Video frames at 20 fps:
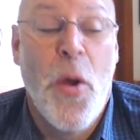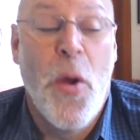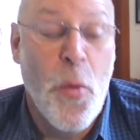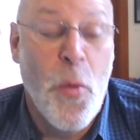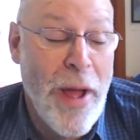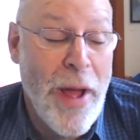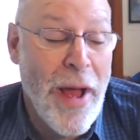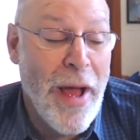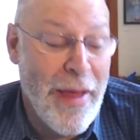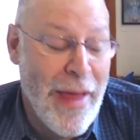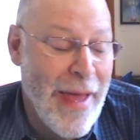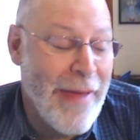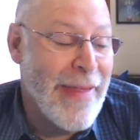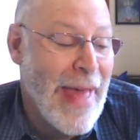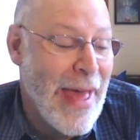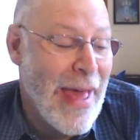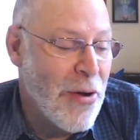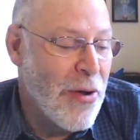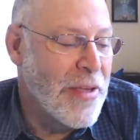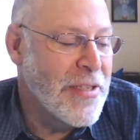Well, and
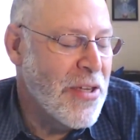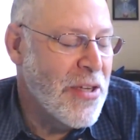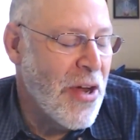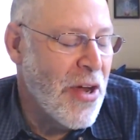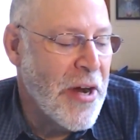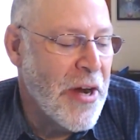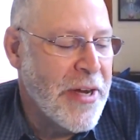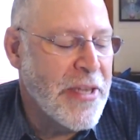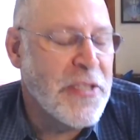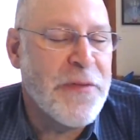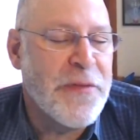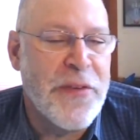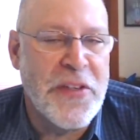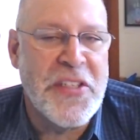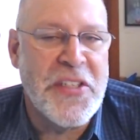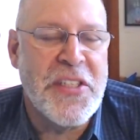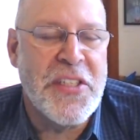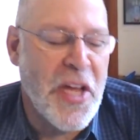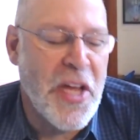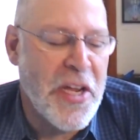that also argues for
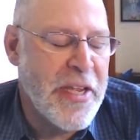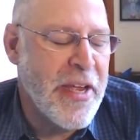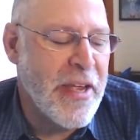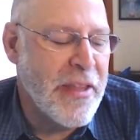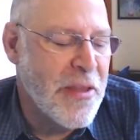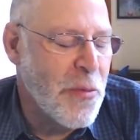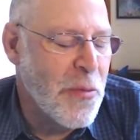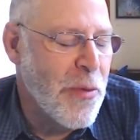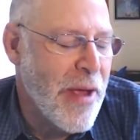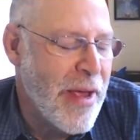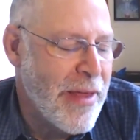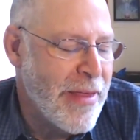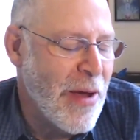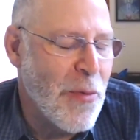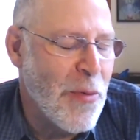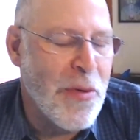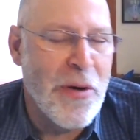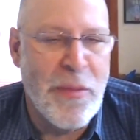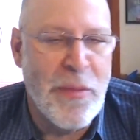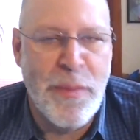studying it the way that
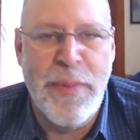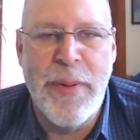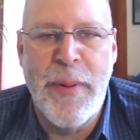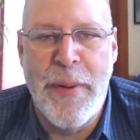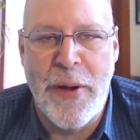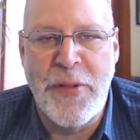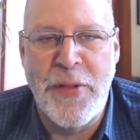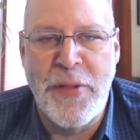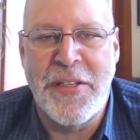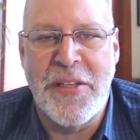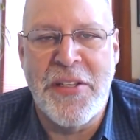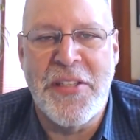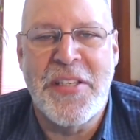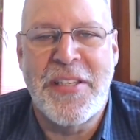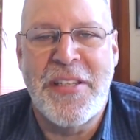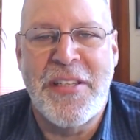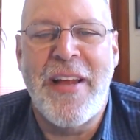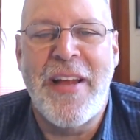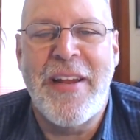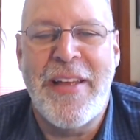we're proposing to
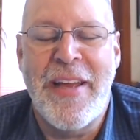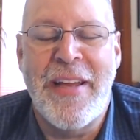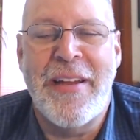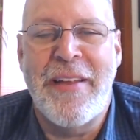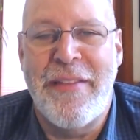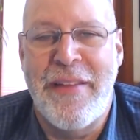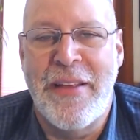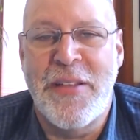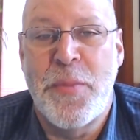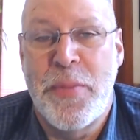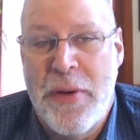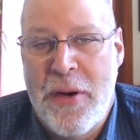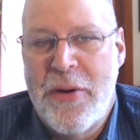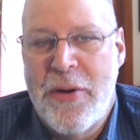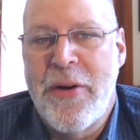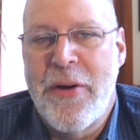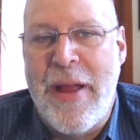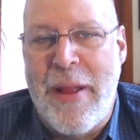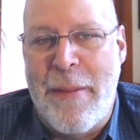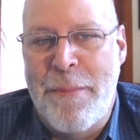study it in this
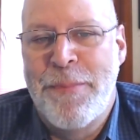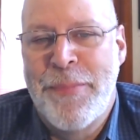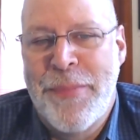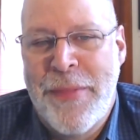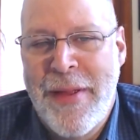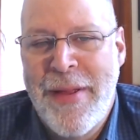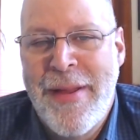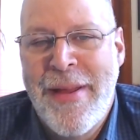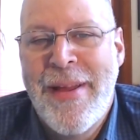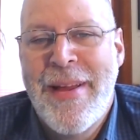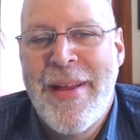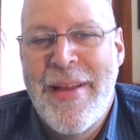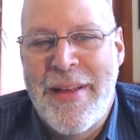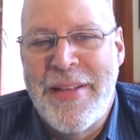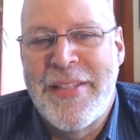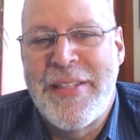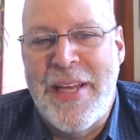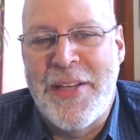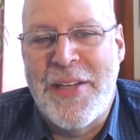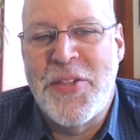program,
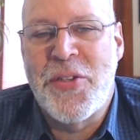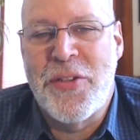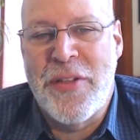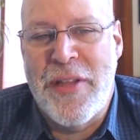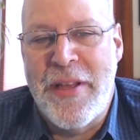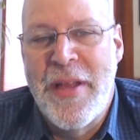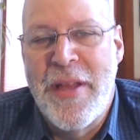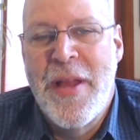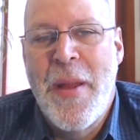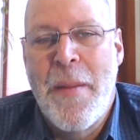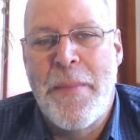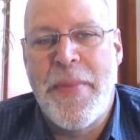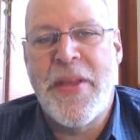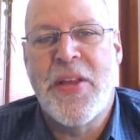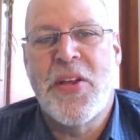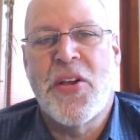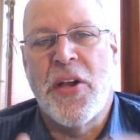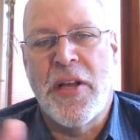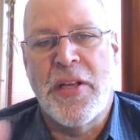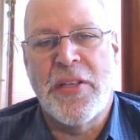essentially,
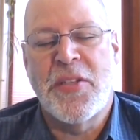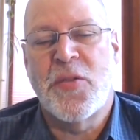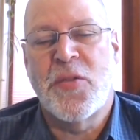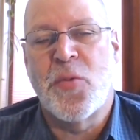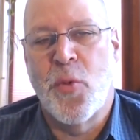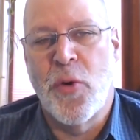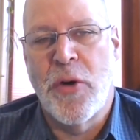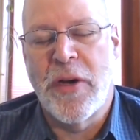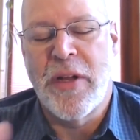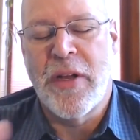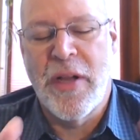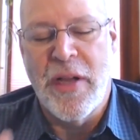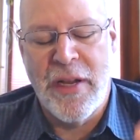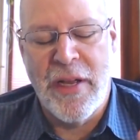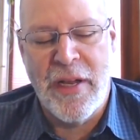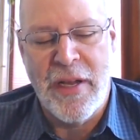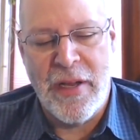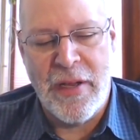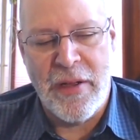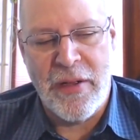because we're going
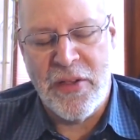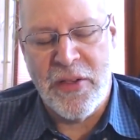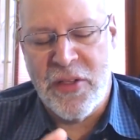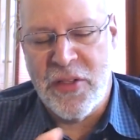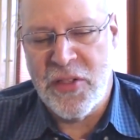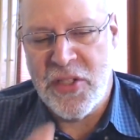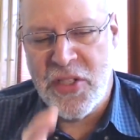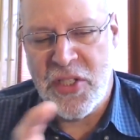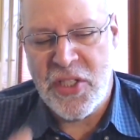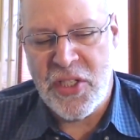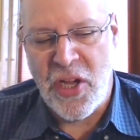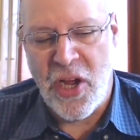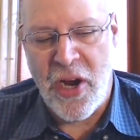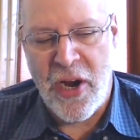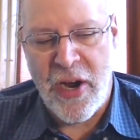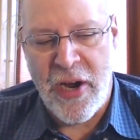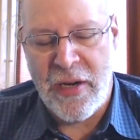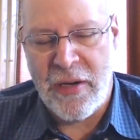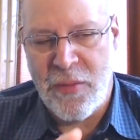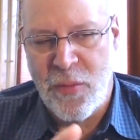to
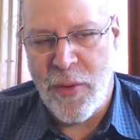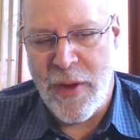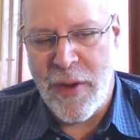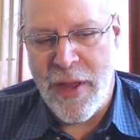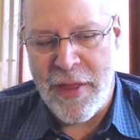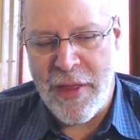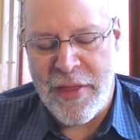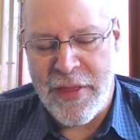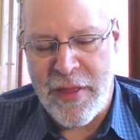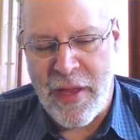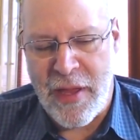start with